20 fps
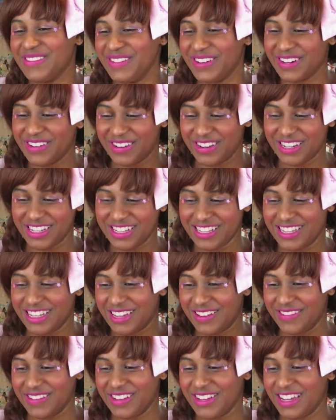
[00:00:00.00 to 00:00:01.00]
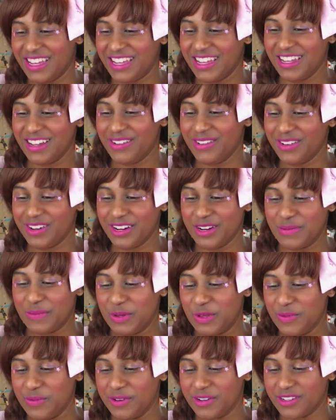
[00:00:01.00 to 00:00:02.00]
Two more questions left. Okay. What are
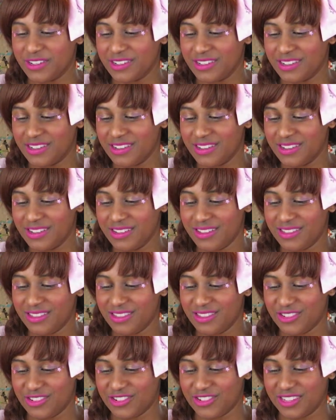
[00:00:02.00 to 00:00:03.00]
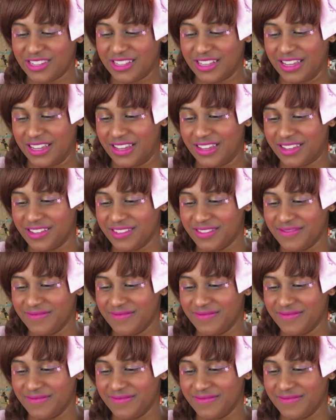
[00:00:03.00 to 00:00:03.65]
bloomers? They're just like